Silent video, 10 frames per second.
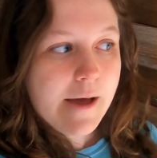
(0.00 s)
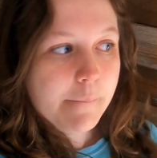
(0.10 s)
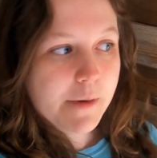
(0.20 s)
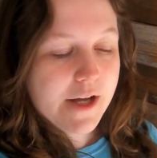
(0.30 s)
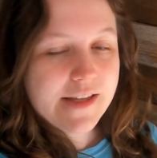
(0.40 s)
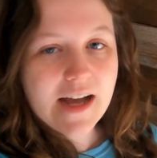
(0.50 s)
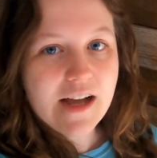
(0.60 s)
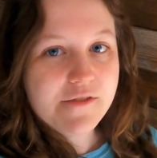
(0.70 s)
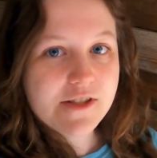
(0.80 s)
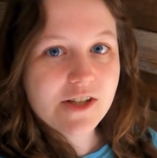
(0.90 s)
But yeah,
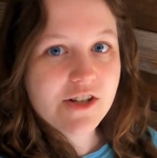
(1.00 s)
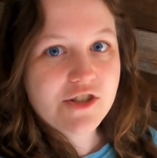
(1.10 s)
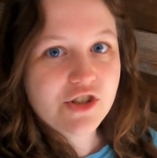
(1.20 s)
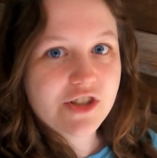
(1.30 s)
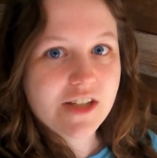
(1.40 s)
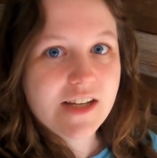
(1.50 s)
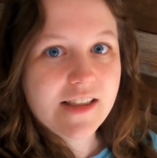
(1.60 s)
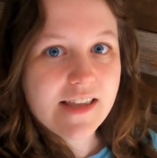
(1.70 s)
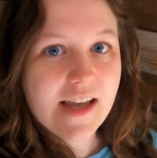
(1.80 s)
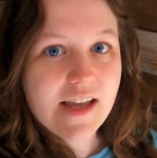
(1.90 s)
if it starts drizzling,
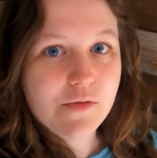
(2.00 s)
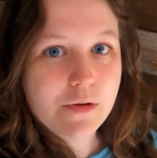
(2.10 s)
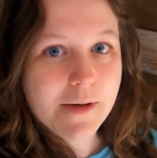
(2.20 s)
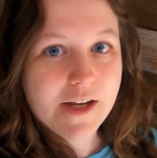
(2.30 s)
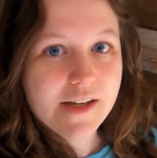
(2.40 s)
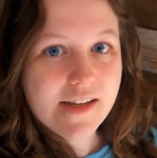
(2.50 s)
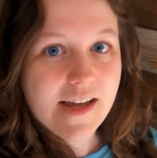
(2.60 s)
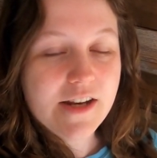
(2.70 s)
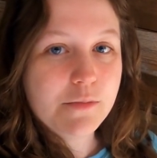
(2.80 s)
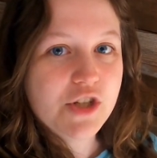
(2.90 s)
then we might
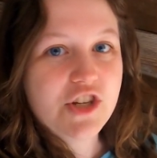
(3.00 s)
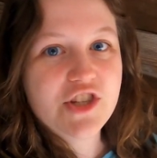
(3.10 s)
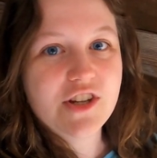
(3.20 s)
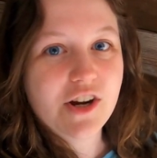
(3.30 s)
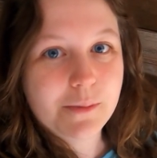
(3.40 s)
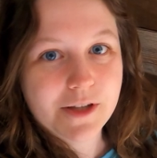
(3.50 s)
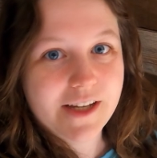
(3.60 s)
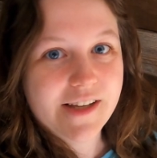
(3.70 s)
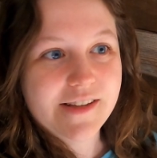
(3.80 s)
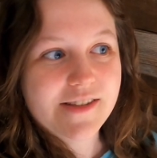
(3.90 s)
end up changing our
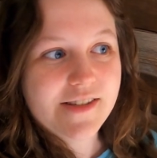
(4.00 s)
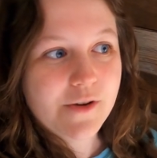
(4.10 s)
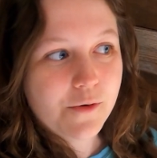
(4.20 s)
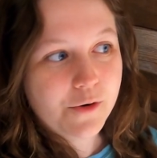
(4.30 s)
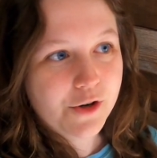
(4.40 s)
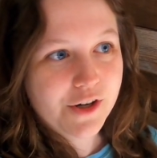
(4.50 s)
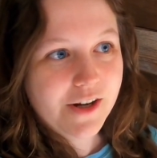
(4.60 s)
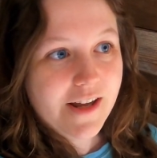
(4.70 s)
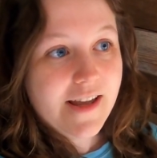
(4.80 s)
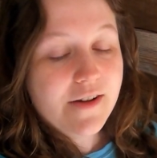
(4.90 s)
plans, or
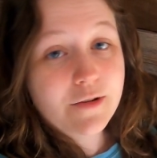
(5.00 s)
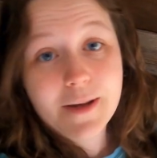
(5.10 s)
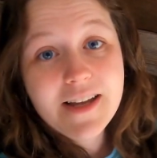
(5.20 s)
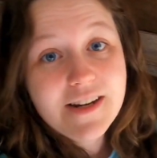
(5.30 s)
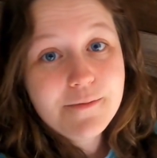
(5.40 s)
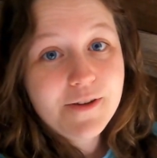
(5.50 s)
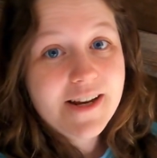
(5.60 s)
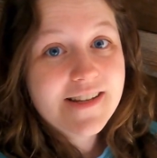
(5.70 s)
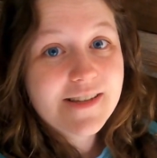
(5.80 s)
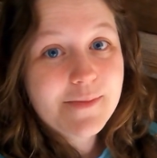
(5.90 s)
we might end up
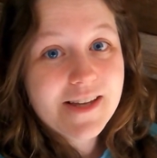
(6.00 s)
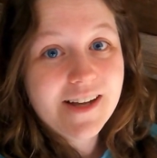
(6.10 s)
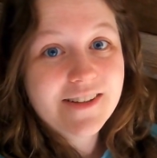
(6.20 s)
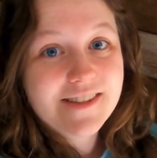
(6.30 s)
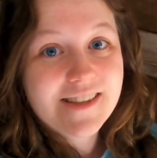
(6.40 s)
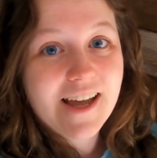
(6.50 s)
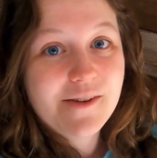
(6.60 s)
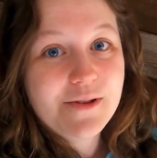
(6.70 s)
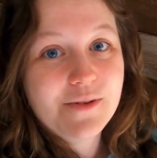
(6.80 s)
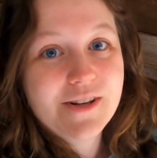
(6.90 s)
finding something else that
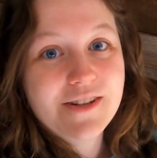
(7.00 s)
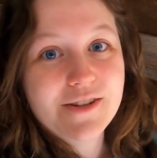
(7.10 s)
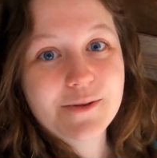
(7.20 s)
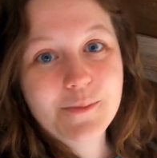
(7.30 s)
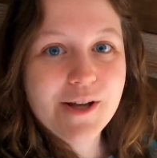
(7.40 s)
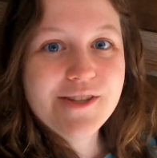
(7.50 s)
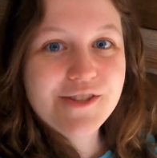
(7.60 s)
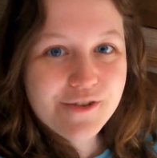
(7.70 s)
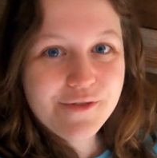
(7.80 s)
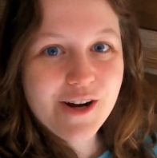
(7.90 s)
we want to do. But
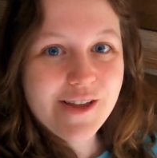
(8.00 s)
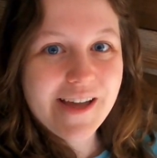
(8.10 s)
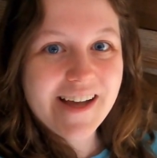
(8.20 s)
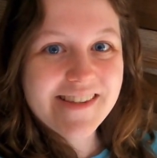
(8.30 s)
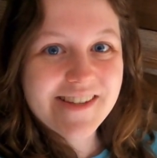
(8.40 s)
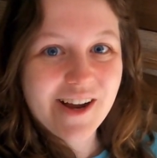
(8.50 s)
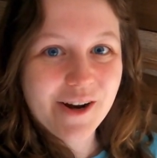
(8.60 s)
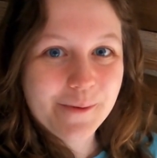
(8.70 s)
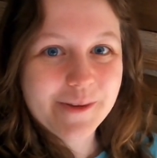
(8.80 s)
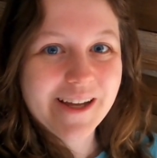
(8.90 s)
so far, that's
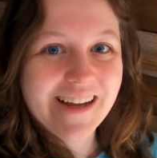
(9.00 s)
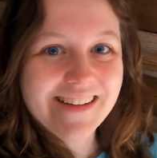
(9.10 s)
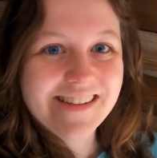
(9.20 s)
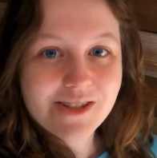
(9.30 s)
our plan.